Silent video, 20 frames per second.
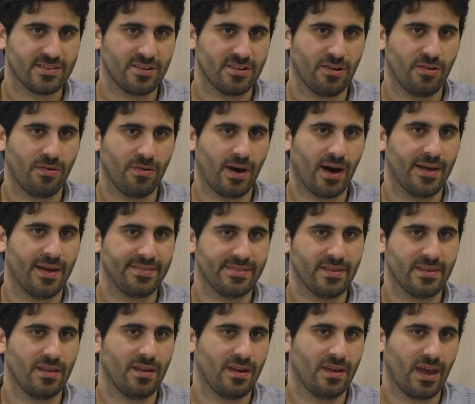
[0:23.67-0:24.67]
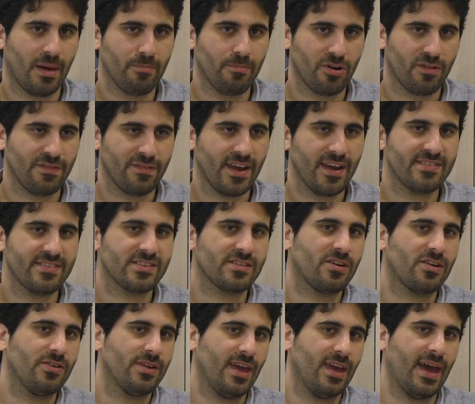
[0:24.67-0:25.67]
So until a number of years
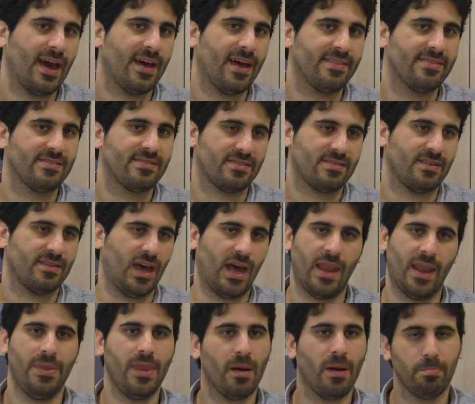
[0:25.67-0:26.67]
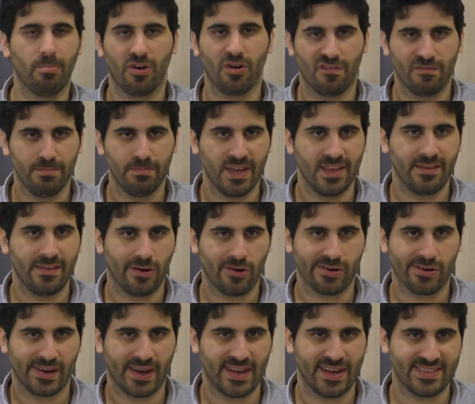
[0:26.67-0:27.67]
ago, you had a number of media
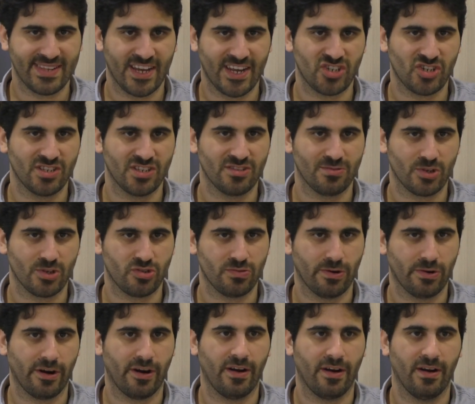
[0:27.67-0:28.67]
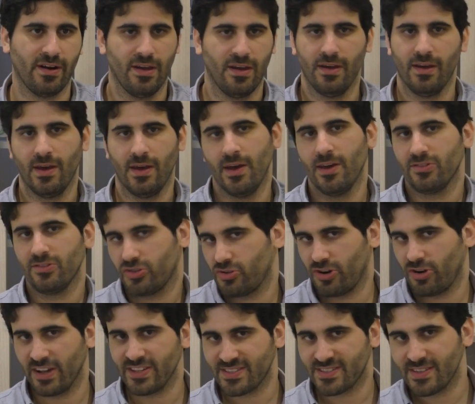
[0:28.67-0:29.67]
organizations which were
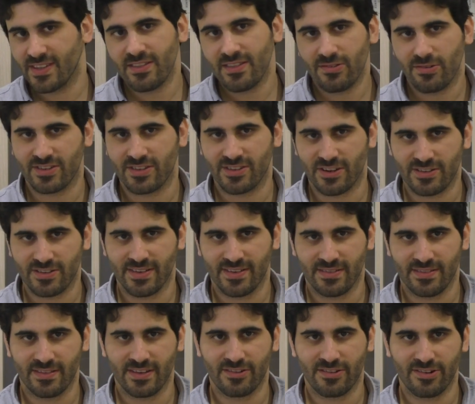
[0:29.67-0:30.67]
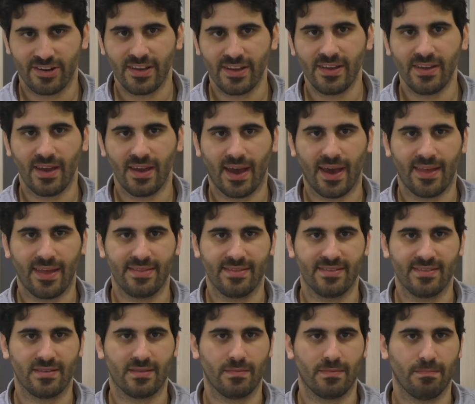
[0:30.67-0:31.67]
trusted to a certain degree,
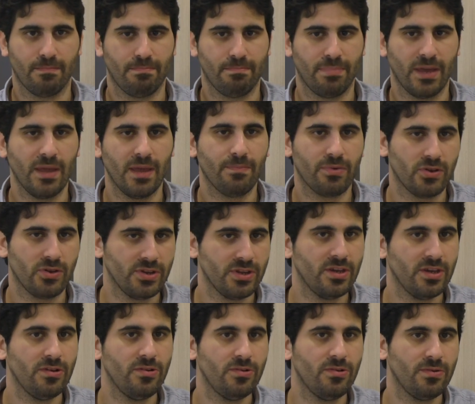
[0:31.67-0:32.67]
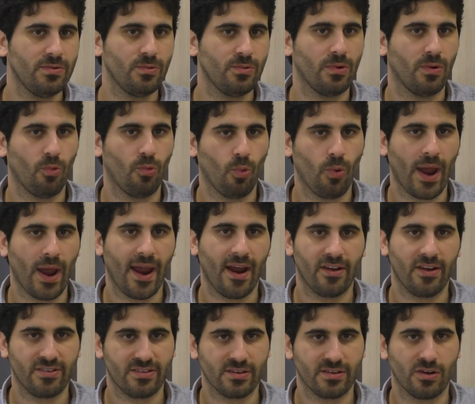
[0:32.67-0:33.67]
and people knew
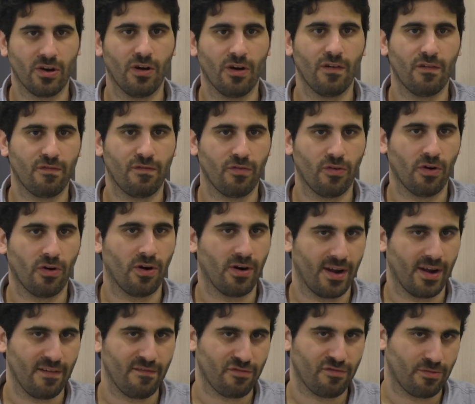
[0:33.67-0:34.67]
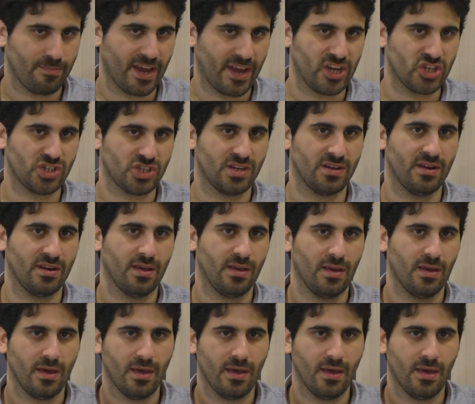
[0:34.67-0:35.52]
where to go for information